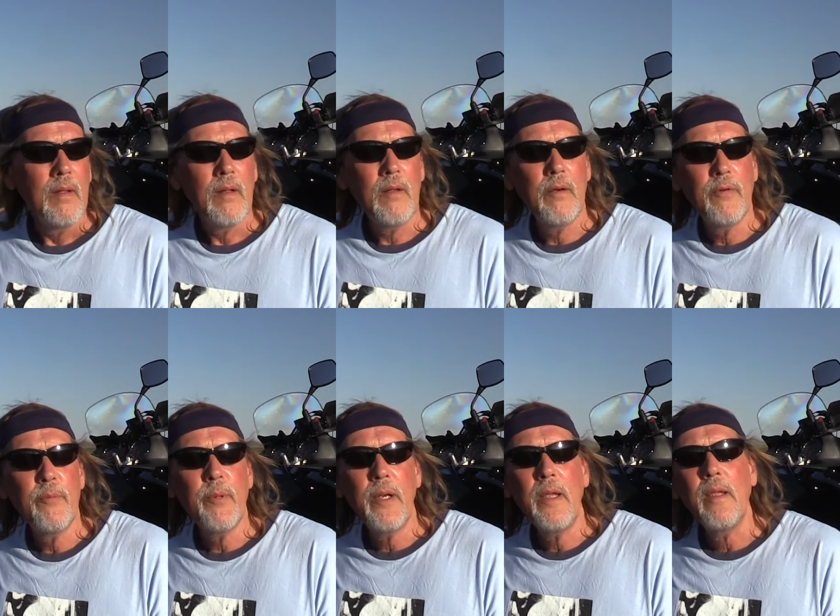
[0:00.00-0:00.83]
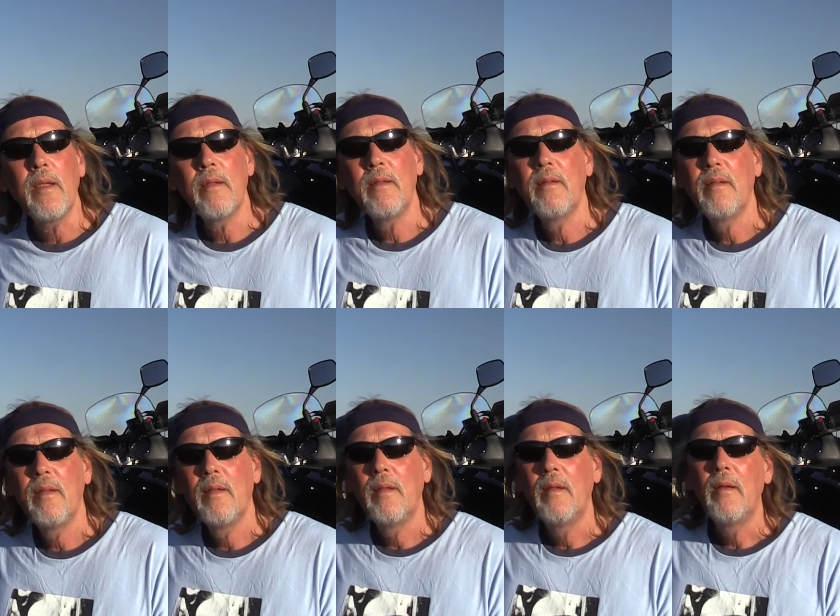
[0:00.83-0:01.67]
Hello everybody.
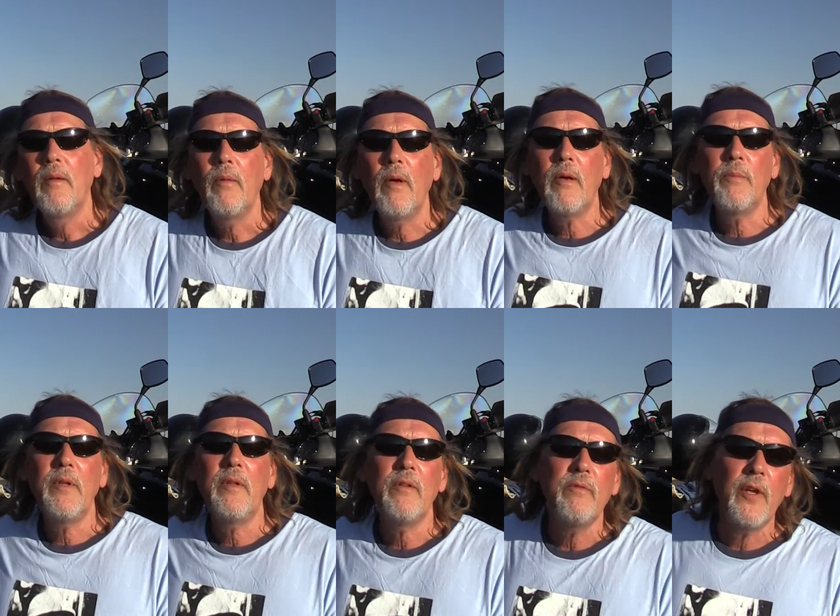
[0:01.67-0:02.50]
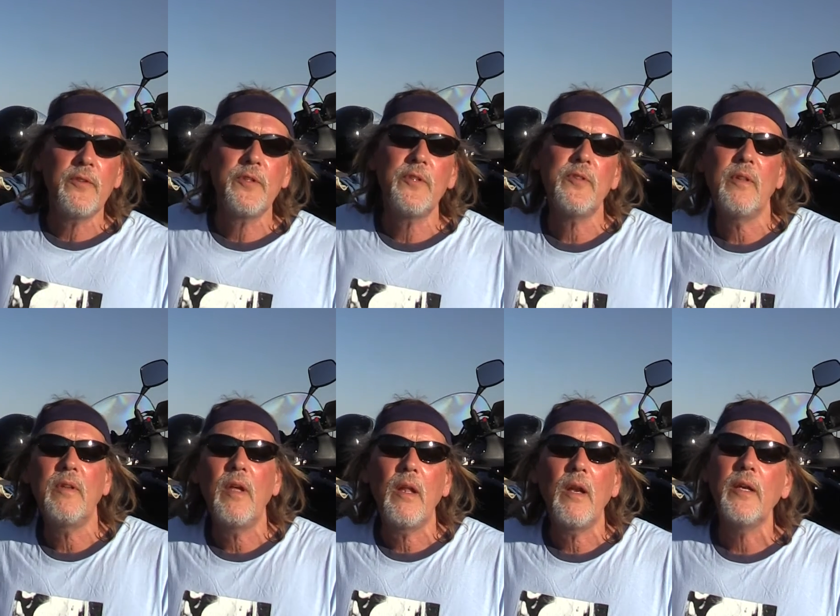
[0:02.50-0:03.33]
Welcome to the adventures of the
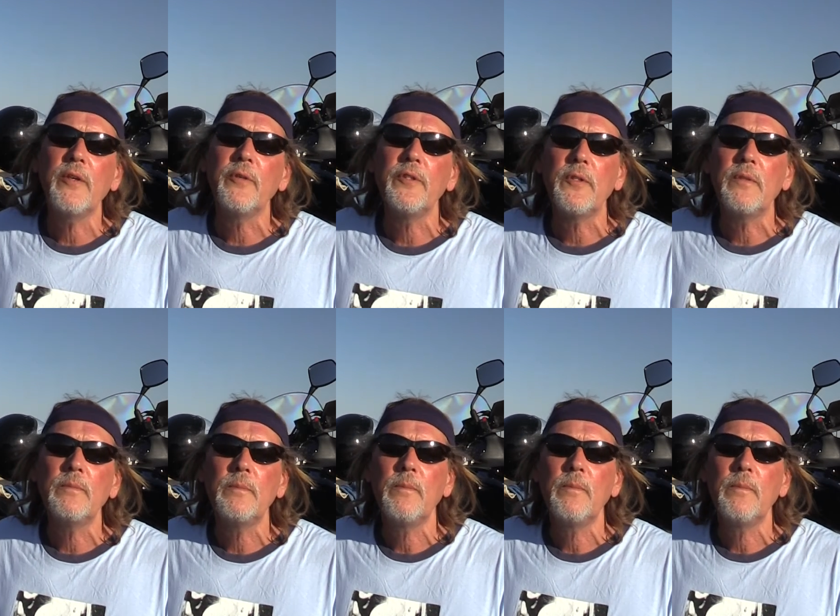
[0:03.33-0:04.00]
town electrician.